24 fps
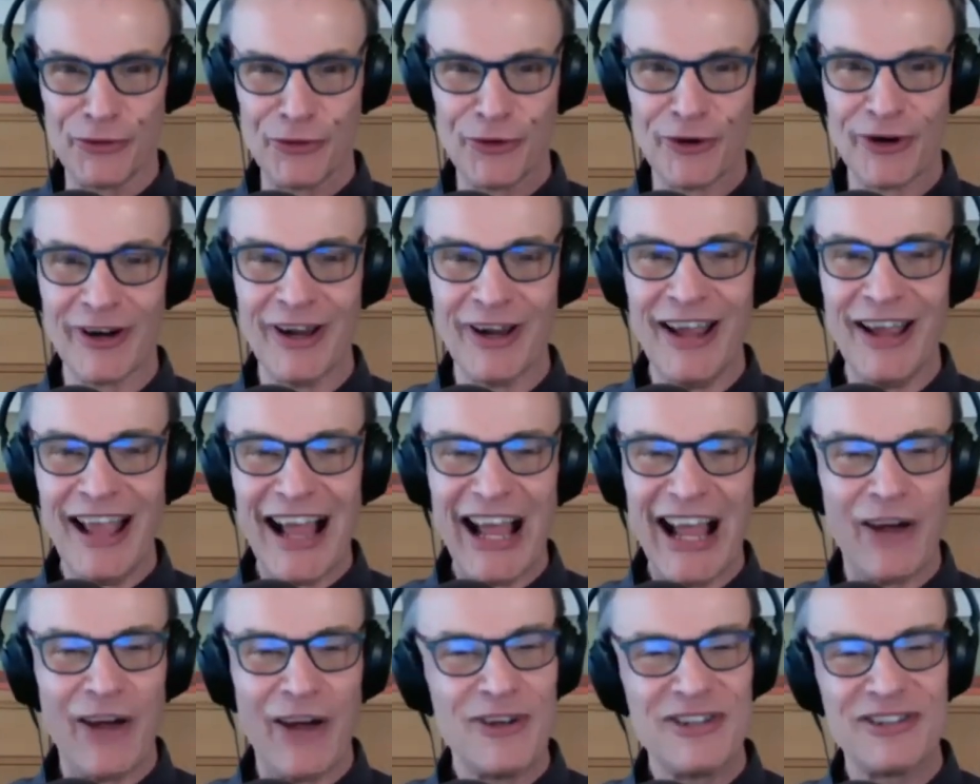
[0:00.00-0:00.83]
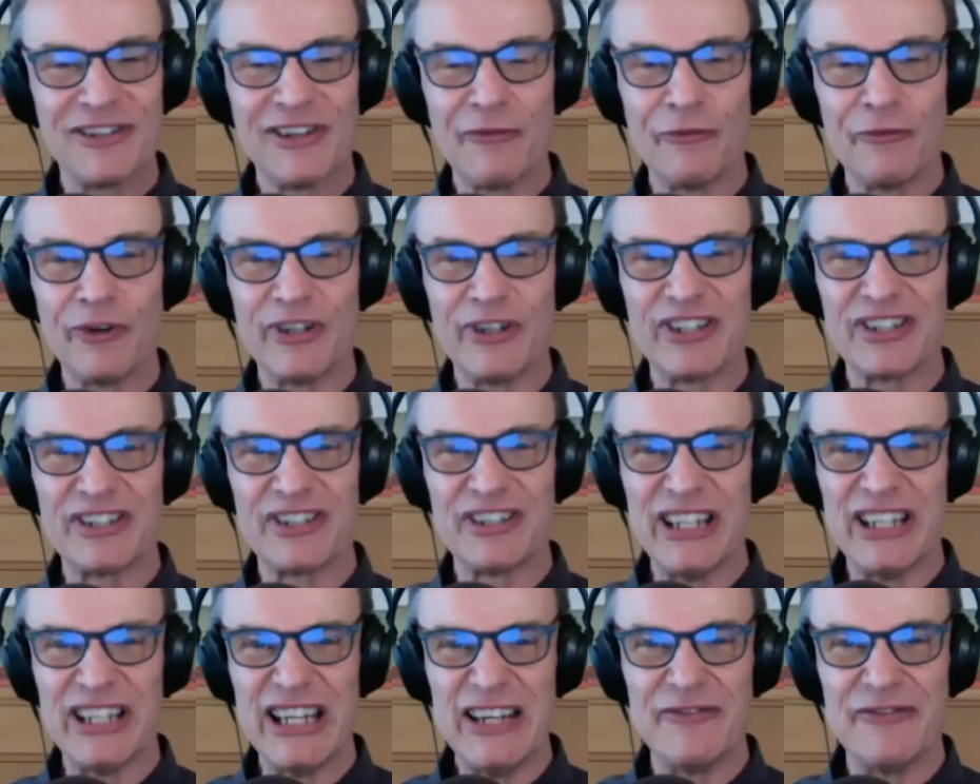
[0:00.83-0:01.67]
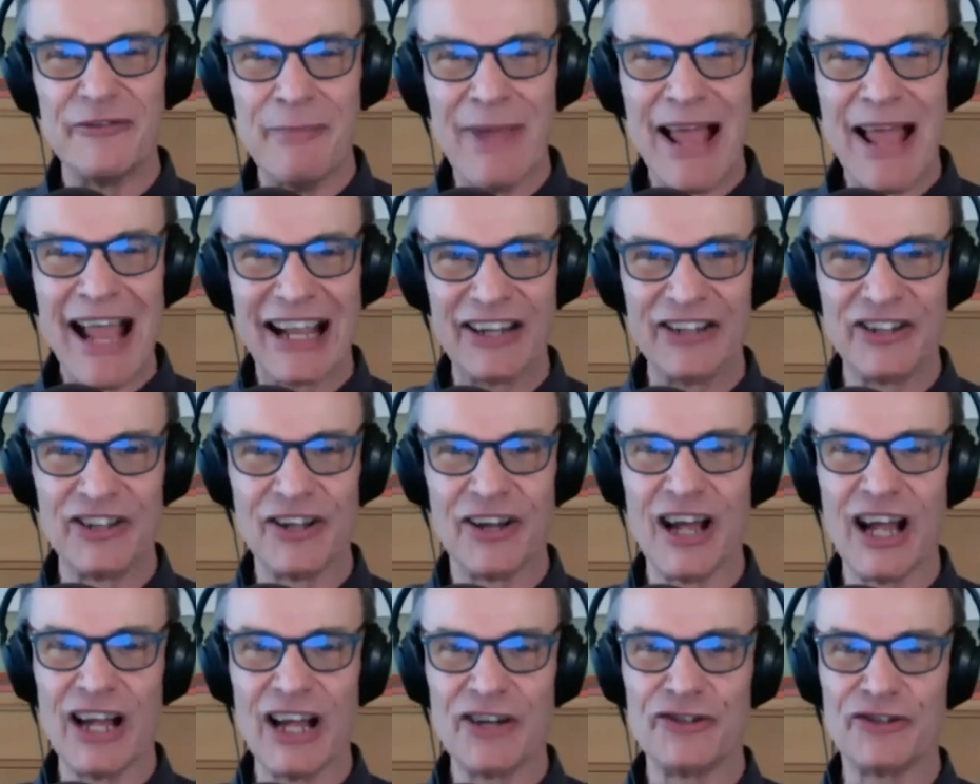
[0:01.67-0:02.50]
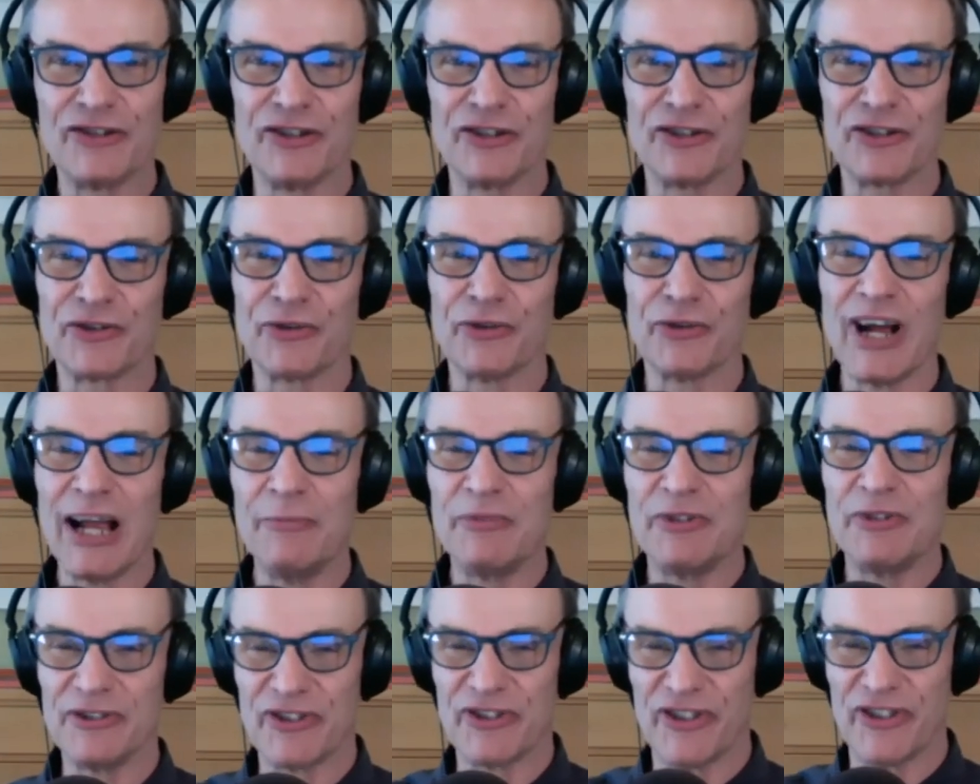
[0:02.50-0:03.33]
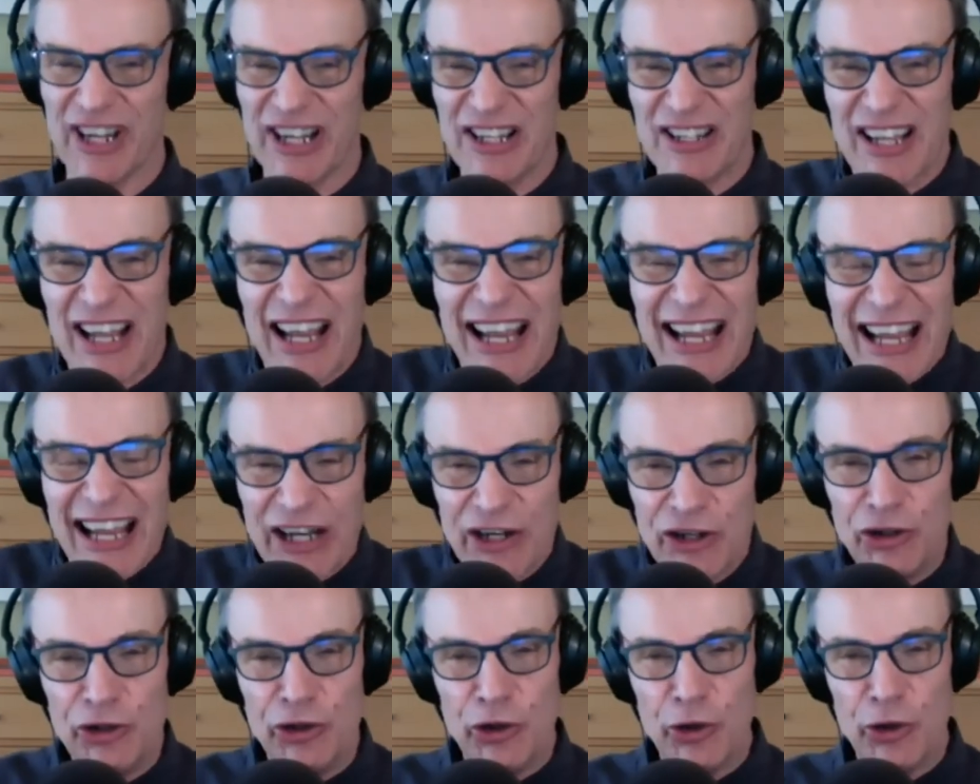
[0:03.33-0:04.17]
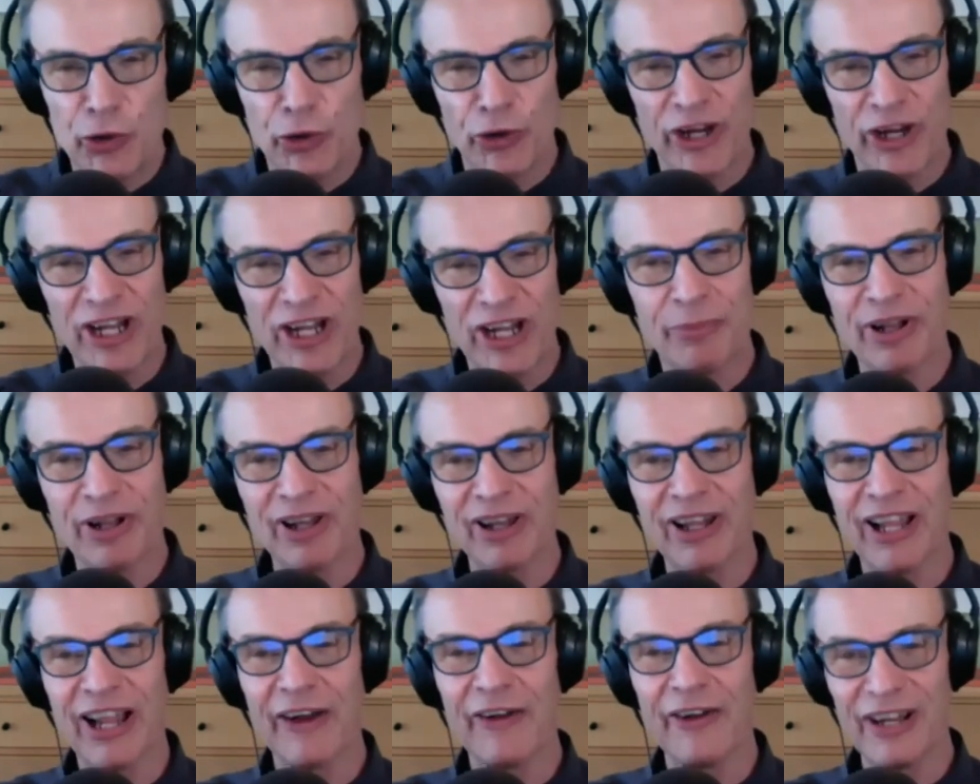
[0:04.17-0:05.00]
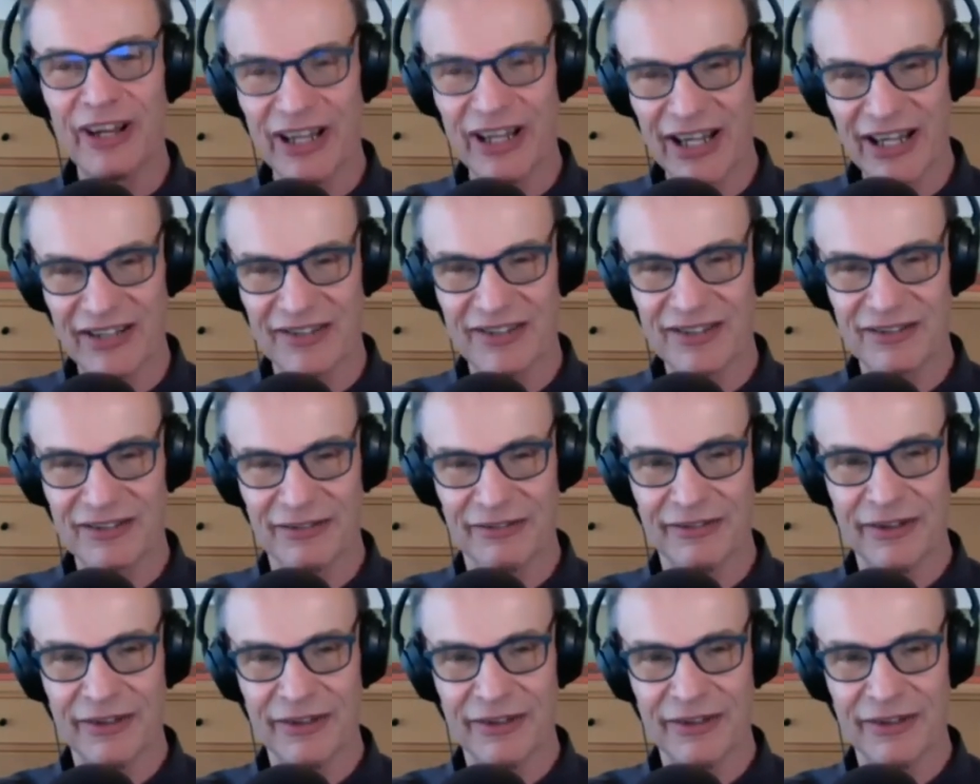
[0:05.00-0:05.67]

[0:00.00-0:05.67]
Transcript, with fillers: Or I always love what Steve McIntosh describes as these enduring polarities,